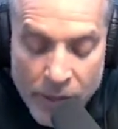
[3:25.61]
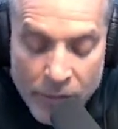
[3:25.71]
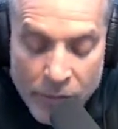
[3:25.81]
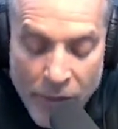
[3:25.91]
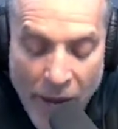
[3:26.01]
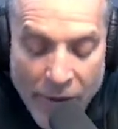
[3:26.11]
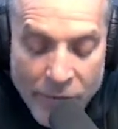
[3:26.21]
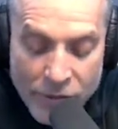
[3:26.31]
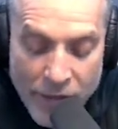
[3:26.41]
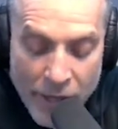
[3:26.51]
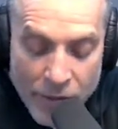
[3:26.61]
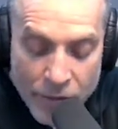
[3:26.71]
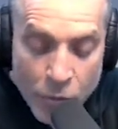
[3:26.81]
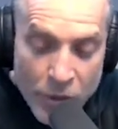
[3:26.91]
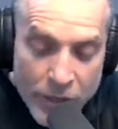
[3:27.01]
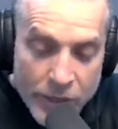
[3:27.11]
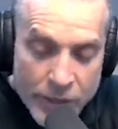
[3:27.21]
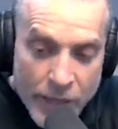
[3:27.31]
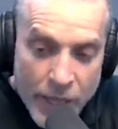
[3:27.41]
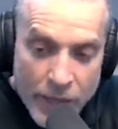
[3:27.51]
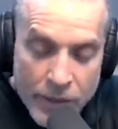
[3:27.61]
if you averaged out your weekly diet?